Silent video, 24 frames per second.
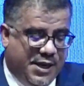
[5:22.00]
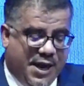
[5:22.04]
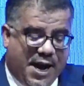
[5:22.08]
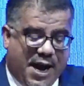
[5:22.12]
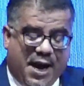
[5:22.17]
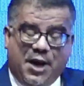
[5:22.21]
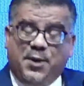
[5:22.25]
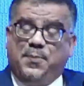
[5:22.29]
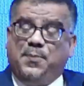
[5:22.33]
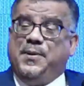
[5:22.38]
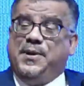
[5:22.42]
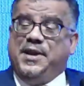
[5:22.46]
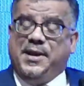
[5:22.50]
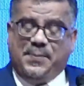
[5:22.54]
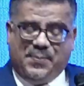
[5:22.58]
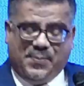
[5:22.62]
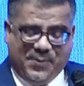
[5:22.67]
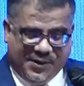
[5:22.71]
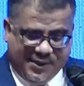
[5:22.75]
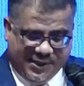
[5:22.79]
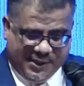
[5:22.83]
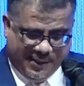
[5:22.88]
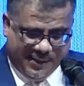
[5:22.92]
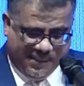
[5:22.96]
Young
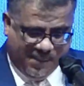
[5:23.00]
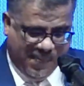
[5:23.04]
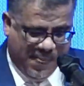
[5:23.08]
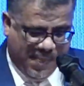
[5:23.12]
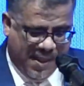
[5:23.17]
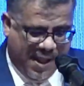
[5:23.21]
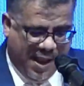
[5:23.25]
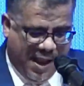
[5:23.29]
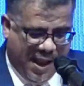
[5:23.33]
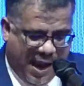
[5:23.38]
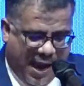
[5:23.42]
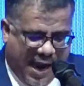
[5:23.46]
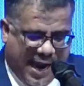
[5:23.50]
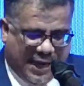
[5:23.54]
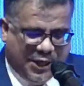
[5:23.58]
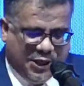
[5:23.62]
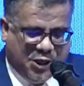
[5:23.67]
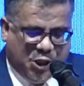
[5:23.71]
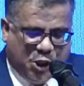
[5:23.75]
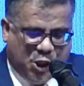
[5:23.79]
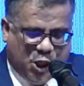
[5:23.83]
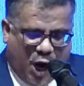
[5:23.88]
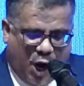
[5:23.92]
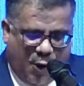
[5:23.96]
people
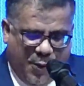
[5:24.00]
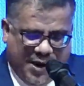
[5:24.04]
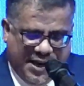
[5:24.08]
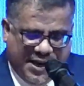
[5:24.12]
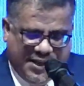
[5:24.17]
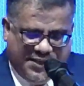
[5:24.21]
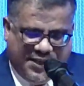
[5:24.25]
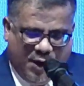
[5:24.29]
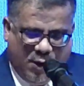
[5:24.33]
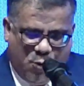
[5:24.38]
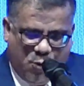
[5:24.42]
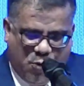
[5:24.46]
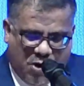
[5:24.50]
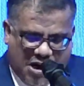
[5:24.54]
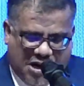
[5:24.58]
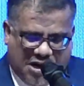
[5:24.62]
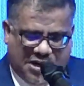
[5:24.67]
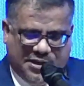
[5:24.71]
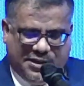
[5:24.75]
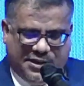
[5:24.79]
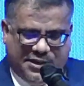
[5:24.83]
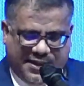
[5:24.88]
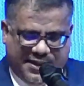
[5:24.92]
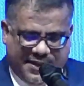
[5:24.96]
are showing the
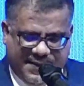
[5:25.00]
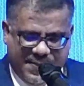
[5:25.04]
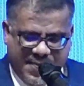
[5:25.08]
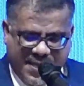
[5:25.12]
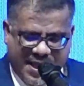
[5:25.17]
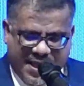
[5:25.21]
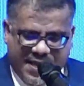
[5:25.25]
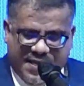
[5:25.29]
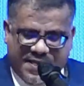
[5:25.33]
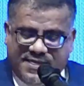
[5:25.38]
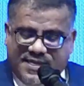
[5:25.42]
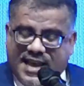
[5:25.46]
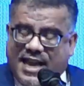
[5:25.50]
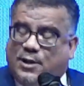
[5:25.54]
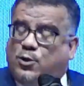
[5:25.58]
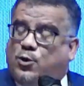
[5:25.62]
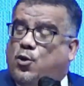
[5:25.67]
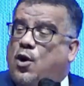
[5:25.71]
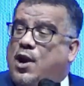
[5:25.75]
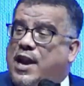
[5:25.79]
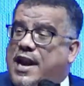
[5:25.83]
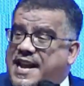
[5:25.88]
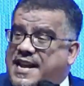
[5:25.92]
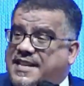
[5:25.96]
world
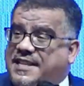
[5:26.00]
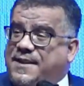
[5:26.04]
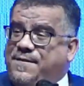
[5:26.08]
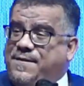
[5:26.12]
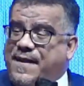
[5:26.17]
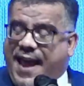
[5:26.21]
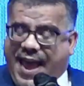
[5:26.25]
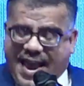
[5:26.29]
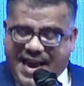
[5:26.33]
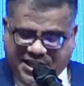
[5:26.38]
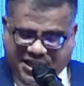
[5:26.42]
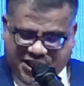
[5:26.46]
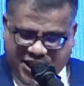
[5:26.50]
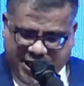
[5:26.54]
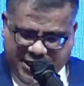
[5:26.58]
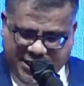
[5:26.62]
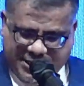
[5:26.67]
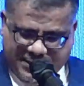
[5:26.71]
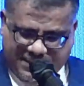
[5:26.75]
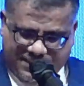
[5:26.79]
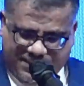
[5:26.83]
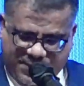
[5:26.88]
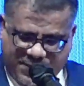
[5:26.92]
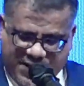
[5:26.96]
that collective
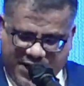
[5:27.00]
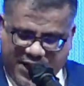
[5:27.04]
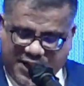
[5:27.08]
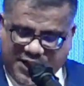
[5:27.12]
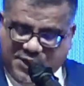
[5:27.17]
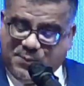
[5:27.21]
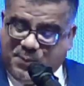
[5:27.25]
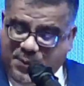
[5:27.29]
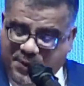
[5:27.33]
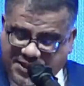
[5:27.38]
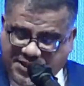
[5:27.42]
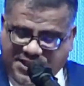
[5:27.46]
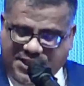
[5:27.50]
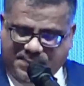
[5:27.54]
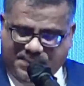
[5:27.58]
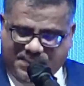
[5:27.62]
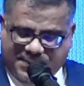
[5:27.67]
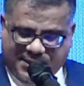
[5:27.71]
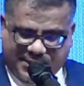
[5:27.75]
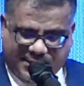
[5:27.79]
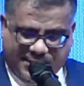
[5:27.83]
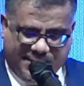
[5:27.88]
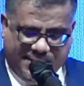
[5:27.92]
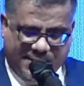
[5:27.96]
action is
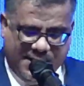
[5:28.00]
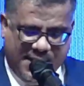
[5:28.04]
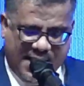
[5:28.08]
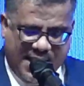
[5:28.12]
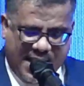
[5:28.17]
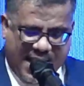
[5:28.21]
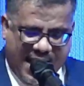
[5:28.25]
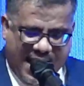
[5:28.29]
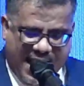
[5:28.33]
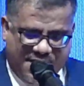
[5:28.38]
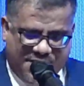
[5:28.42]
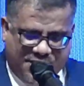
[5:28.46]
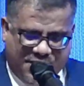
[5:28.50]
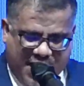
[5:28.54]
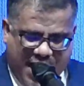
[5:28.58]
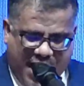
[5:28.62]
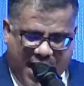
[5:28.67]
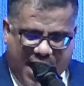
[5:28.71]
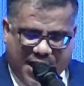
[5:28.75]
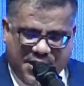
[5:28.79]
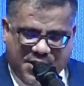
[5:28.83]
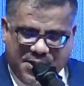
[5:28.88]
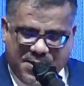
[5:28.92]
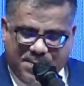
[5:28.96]
possible, and
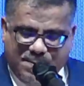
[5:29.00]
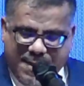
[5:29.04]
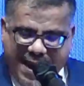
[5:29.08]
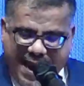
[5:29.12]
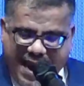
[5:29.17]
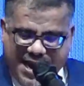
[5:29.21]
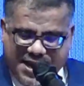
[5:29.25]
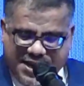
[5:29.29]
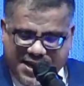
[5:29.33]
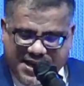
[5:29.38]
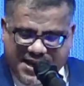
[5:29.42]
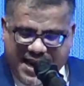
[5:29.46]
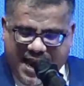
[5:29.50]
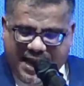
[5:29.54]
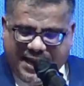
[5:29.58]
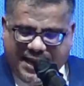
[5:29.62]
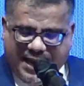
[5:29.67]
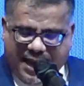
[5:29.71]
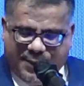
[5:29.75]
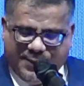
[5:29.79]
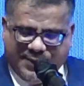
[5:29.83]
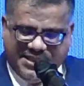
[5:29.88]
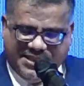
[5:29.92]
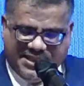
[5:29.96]
they are demanding
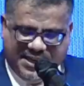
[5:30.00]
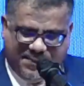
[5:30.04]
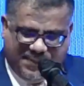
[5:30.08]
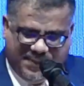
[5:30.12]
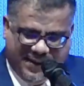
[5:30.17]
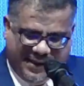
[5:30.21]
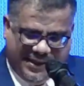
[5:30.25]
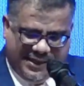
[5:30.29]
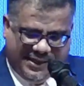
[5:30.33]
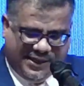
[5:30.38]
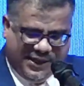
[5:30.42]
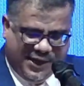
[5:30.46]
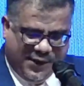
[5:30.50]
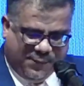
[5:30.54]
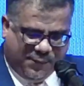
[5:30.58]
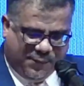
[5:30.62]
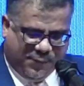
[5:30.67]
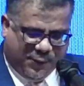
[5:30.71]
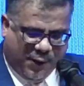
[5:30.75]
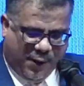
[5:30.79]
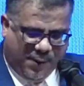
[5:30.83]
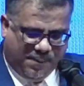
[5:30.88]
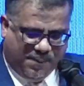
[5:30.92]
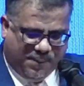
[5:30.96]
accountability
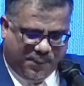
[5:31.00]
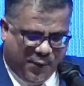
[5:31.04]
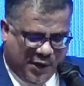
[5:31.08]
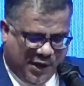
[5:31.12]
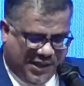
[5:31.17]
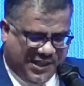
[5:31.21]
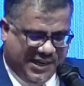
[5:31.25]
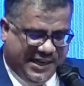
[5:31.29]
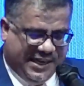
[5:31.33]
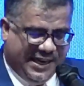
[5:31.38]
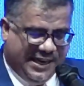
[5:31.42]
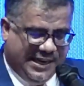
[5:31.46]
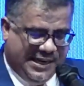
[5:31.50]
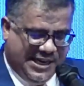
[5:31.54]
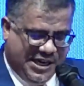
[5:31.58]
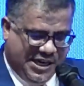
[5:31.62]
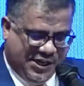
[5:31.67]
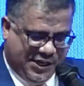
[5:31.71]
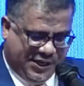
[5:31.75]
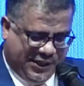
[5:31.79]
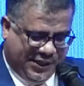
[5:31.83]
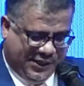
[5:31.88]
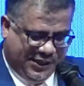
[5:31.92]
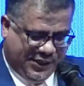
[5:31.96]
from political
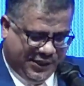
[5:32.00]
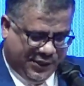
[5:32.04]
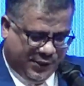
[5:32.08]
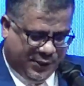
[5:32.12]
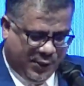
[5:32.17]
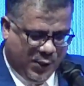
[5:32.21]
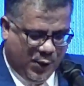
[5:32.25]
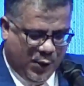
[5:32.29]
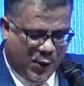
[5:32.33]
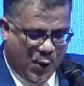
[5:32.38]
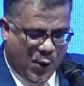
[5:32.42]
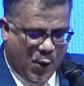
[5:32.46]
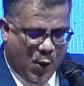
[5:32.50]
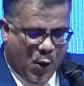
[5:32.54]
leaders.